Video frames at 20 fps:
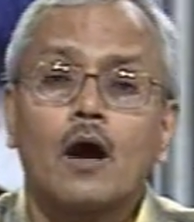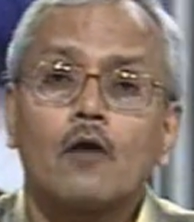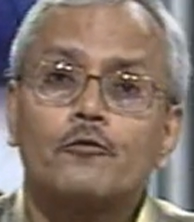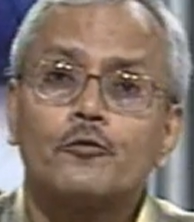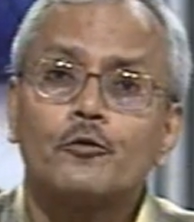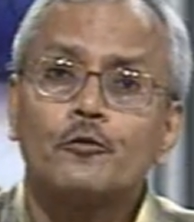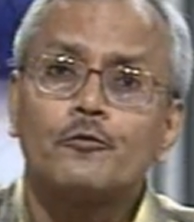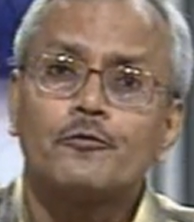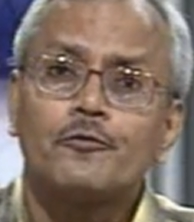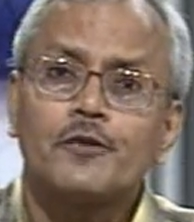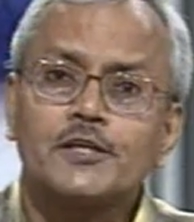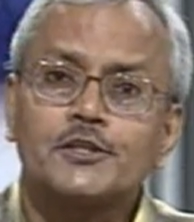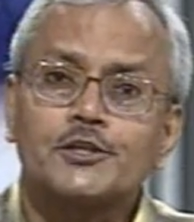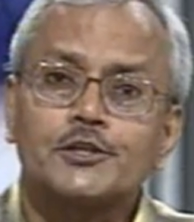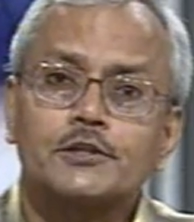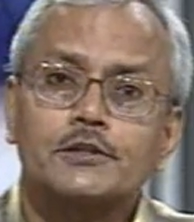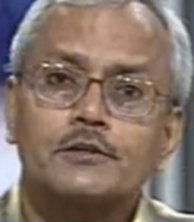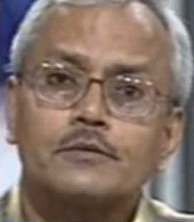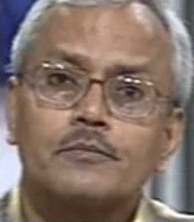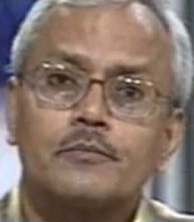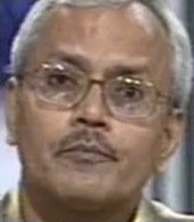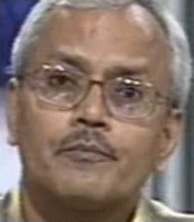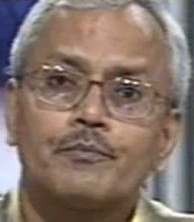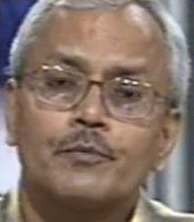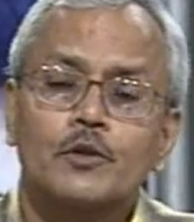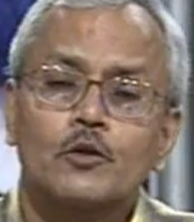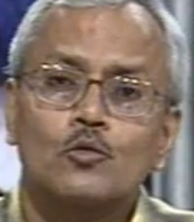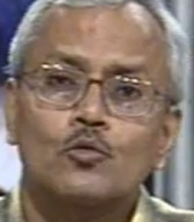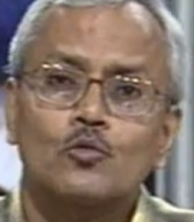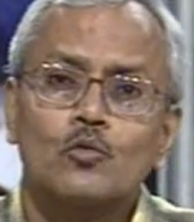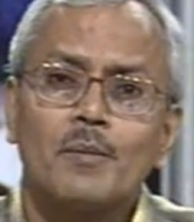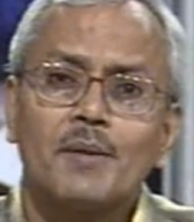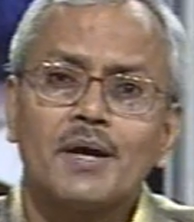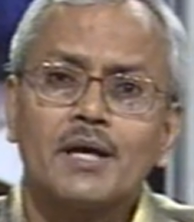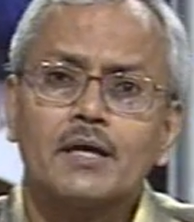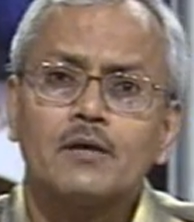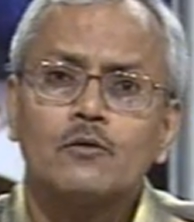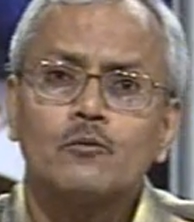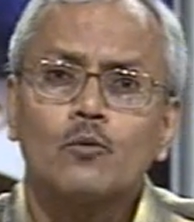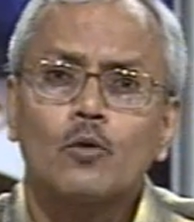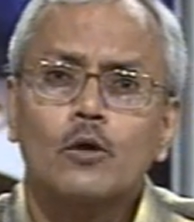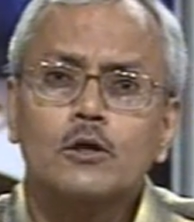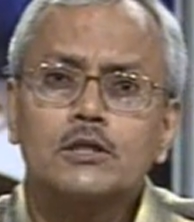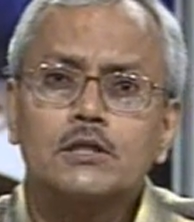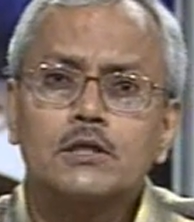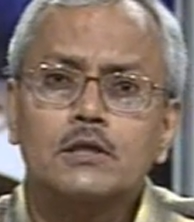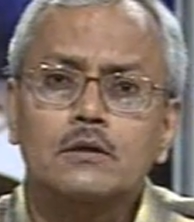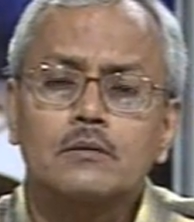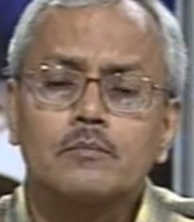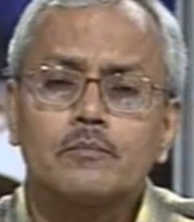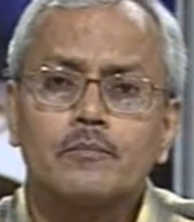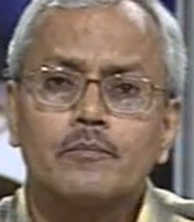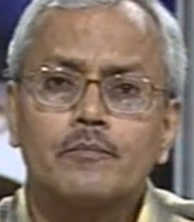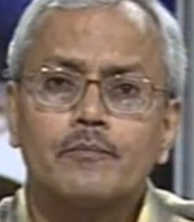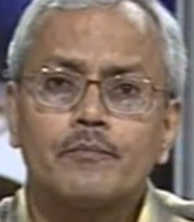a few fish swimming in water,